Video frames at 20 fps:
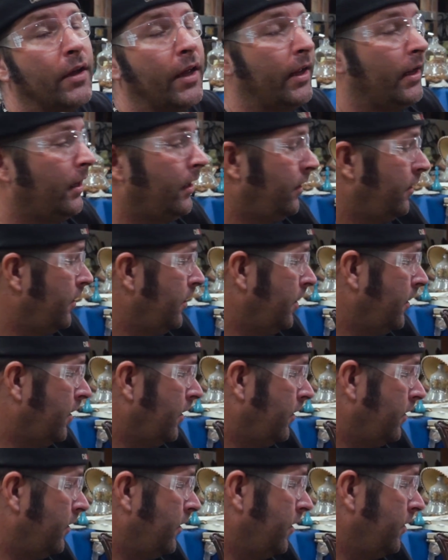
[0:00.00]
And
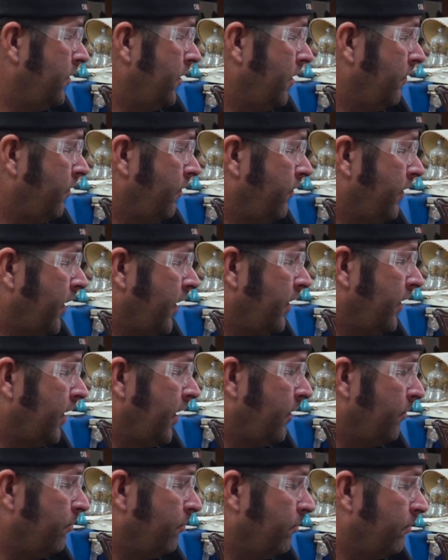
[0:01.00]
uh, did you ever find
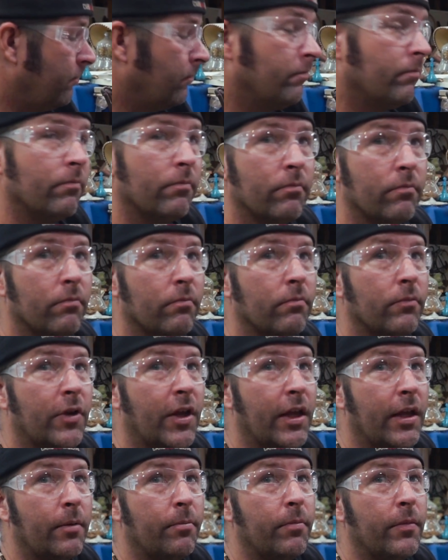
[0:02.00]
that
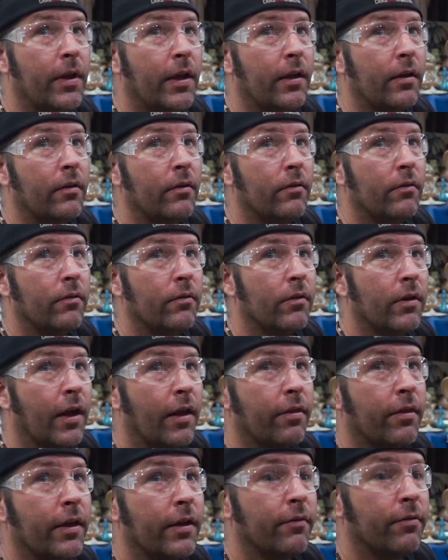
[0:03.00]
keep that
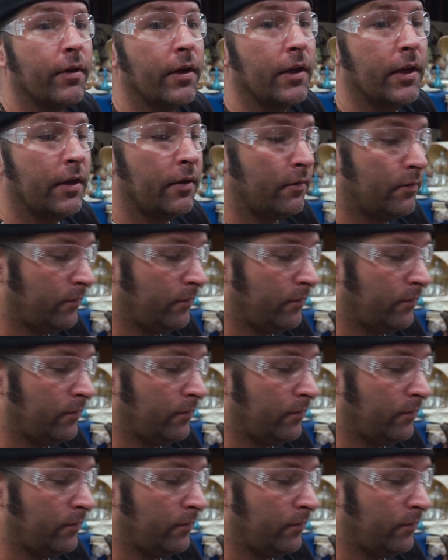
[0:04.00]
I think fell out?